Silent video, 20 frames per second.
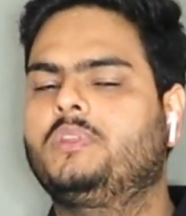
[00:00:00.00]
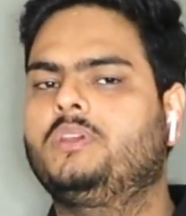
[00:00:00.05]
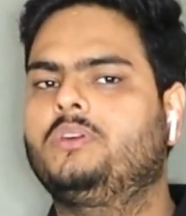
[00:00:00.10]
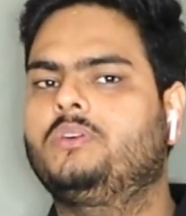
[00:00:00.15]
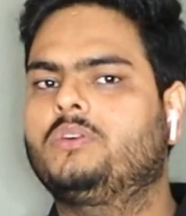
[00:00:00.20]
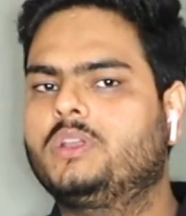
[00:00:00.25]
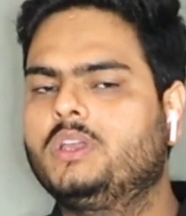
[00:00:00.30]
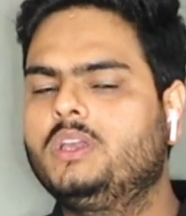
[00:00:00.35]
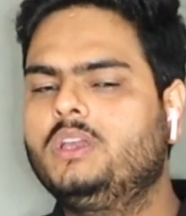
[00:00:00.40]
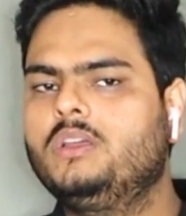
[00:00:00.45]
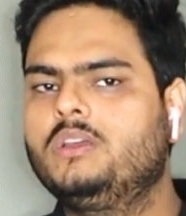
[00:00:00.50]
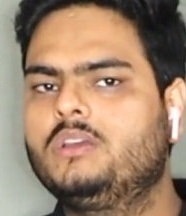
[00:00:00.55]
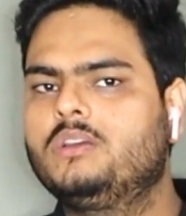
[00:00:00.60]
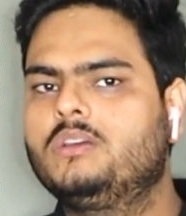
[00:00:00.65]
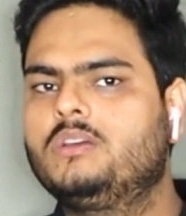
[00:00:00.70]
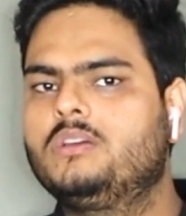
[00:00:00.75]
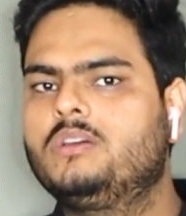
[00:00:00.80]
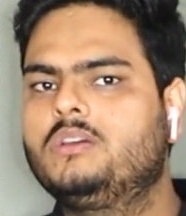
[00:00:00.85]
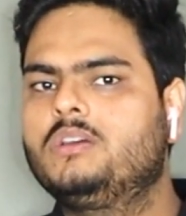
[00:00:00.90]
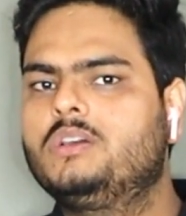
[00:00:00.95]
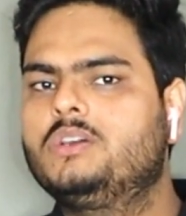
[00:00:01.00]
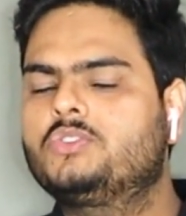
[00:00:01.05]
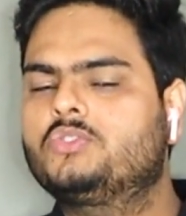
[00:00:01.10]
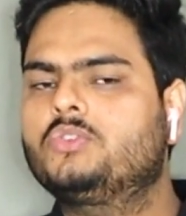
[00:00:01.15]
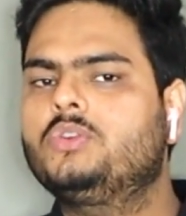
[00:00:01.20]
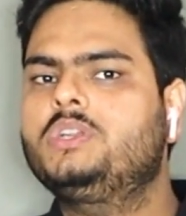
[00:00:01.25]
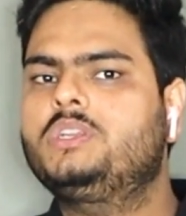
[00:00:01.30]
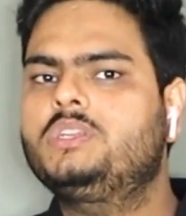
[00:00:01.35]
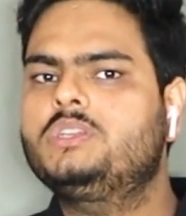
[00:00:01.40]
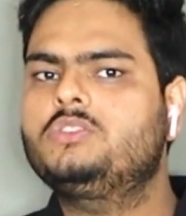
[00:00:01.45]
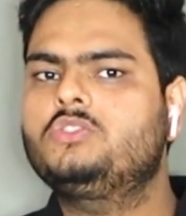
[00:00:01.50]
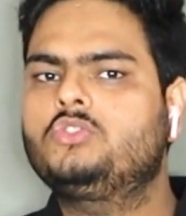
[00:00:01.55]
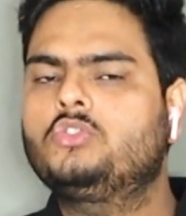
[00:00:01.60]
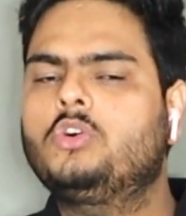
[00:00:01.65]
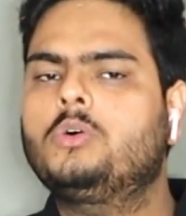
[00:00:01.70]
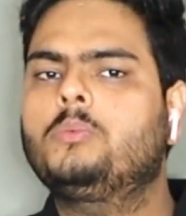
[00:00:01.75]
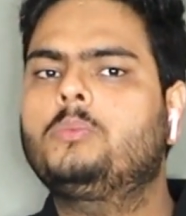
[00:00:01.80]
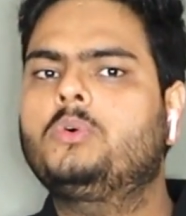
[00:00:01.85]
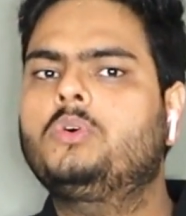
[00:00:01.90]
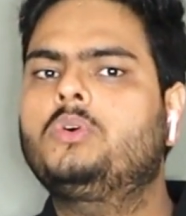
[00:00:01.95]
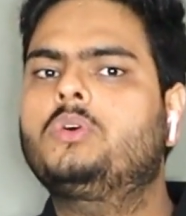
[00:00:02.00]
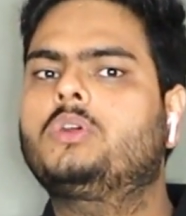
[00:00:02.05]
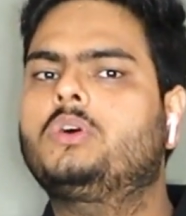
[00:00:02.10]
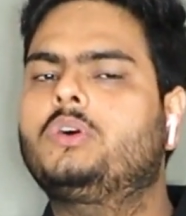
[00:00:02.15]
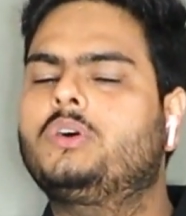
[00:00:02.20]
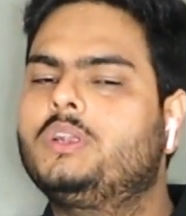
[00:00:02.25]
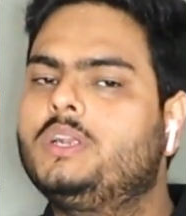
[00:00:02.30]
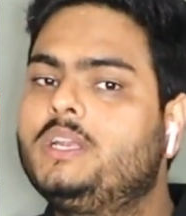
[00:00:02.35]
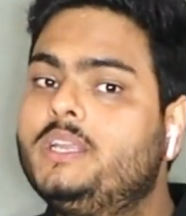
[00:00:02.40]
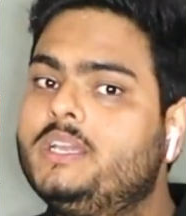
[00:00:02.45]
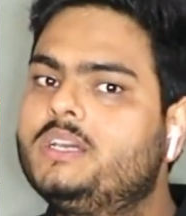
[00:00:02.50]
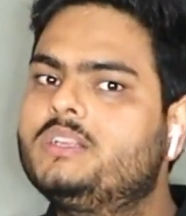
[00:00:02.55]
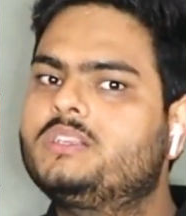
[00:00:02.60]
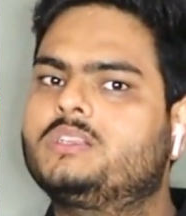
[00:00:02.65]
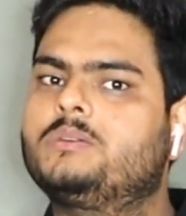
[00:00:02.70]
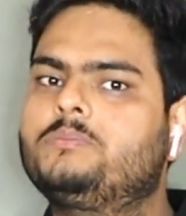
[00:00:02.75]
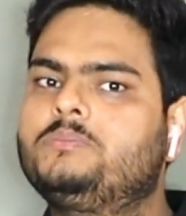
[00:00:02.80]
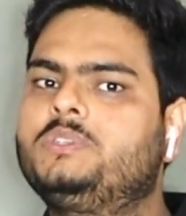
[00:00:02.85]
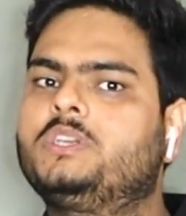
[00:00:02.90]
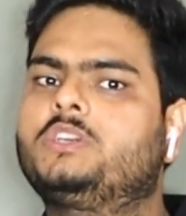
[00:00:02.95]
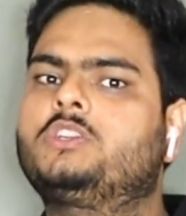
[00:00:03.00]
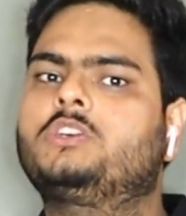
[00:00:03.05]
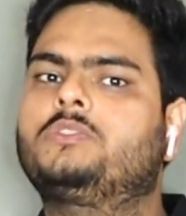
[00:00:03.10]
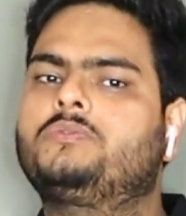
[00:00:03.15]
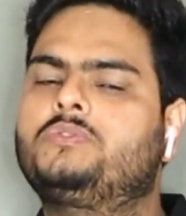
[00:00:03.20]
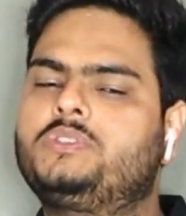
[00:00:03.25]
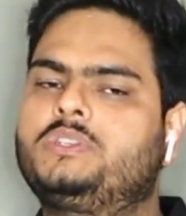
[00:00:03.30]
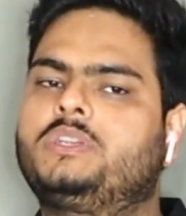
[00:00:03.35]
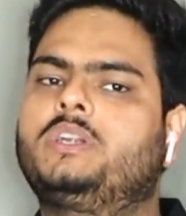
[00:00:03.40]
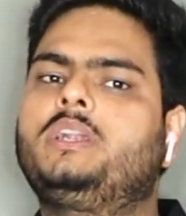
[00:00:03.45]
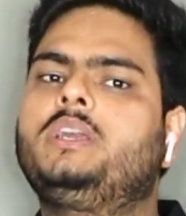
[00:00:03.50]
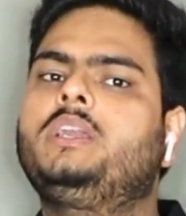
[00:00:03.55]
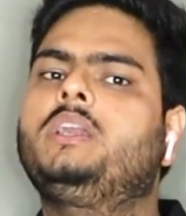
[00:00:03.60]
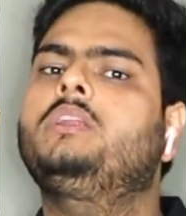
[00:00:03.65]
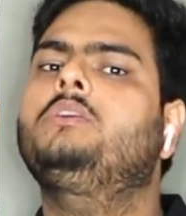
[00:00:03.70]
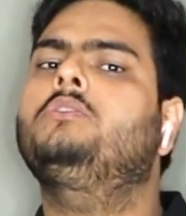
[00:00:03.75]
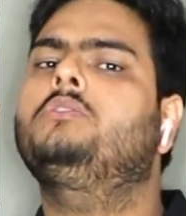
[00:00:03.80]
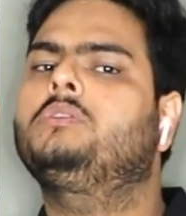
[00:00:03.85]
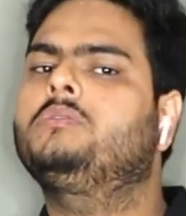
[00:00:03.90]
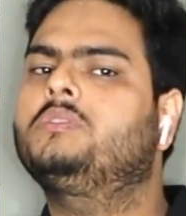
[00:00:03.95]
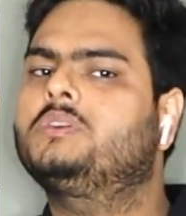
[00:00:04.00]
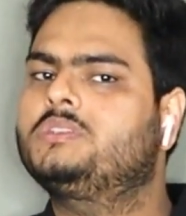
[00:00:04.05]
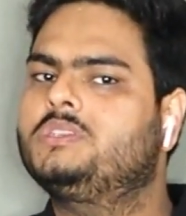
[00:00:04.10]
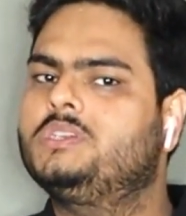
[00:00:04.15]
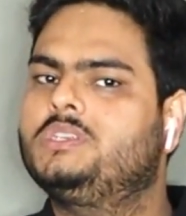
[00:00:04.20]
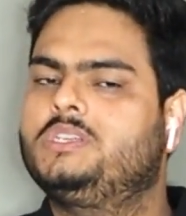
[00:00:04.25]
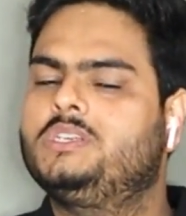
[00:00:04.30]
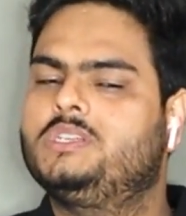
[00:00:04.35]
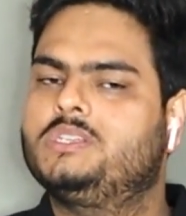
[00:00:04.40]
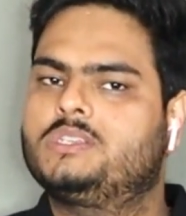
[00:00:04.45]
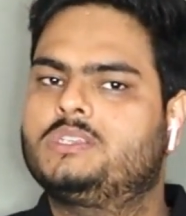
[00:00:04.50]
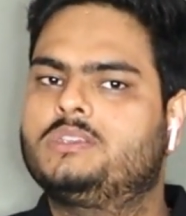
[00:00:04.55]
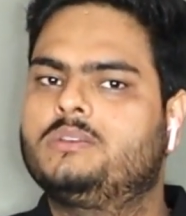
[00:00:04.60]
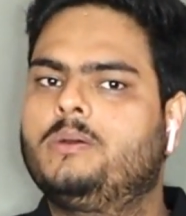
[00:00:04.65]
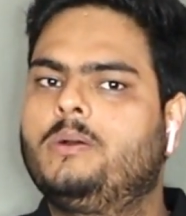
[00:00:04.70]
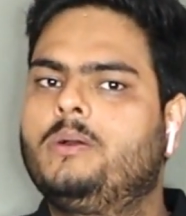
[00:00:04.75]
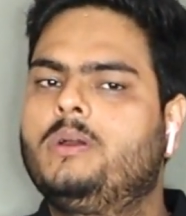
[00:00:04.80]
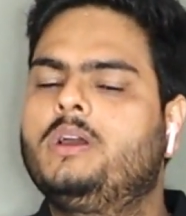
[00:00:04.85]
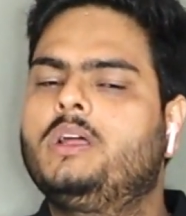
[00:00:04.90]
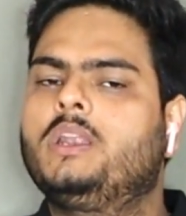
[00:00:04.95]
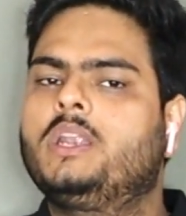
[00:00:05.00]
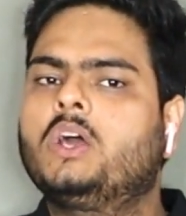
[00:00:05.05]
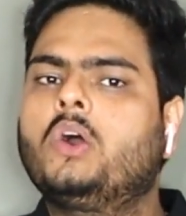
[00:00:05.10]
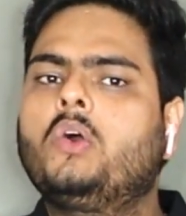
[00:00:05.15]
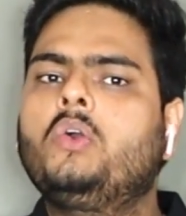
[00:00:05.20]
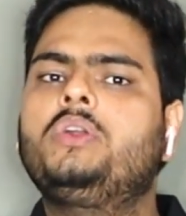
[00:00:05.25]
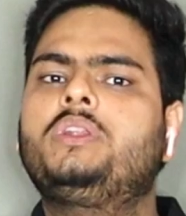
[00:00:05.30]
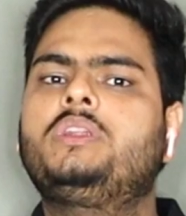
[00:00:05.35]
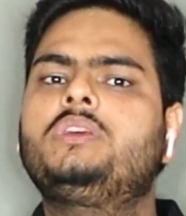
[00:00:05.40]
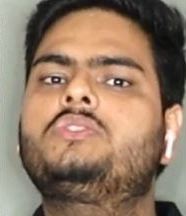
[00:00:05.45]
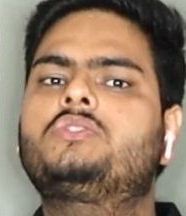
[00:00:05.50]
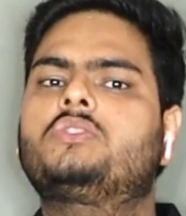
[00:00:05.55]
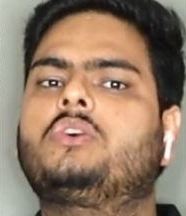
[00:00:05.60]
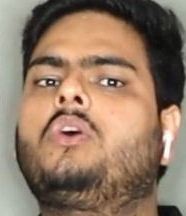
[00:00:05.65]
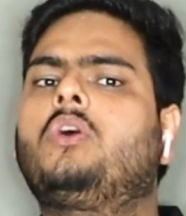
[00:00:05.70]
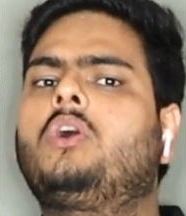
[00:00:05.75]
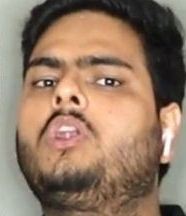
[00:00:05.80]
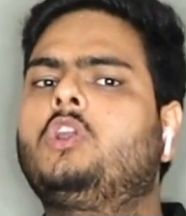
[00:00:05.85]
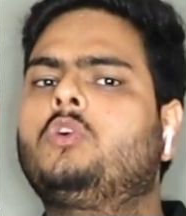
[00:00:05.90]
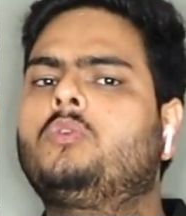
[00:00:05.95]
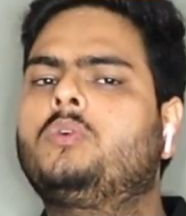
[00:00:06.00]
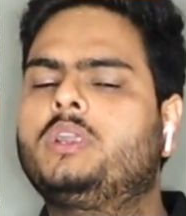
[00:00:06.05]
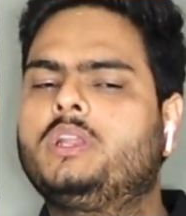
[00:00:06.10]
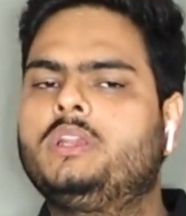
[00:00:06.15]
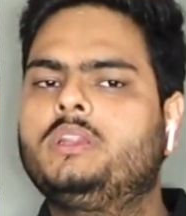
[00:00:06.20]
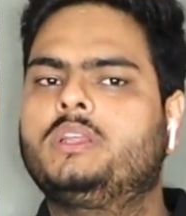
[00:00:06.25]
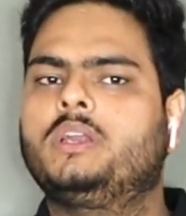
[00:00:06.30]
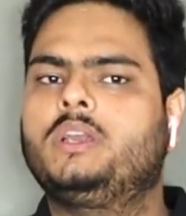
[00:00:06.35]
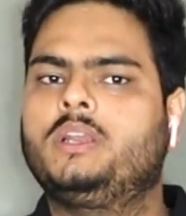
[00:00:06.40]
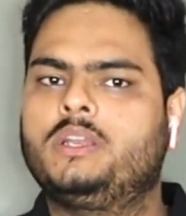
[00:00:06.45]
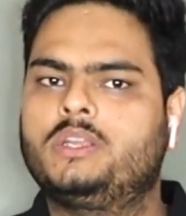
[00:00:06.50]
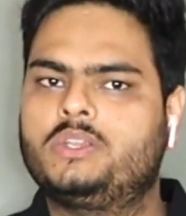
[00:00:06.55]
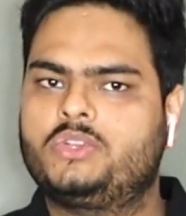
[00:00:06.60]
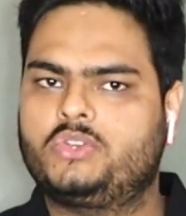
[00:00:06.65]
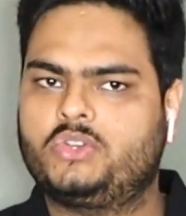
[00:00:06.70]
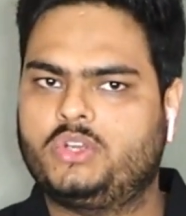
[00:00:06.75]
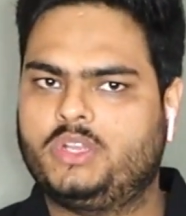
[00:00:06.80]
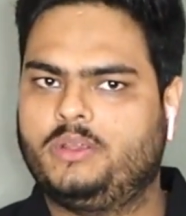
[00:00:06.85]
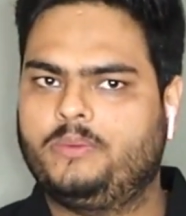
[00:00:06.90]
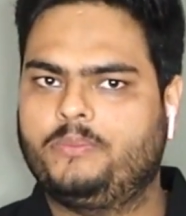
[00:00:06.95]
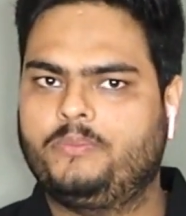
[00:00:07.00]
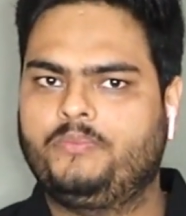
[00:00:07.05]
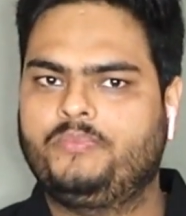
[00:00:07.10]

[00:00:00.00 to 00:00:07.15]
Okay? So it is no more only a subject of study in universities. Now it is all over in the industry.